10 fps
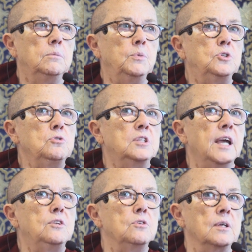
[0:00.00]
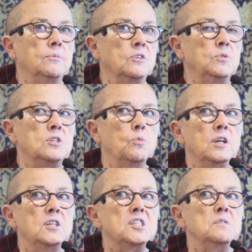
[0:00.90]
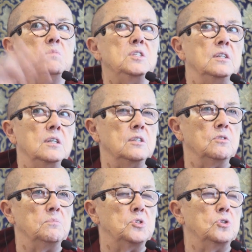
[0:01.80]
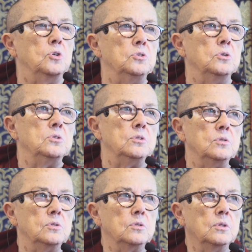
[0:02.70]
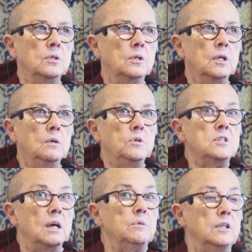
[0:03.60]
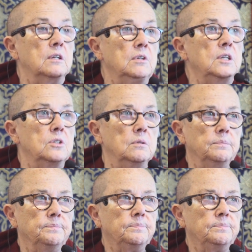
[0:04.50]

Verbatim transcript: but we're too scared to sometimes. We just want to dismiss it as absurd nonsense, which is how we think of religion.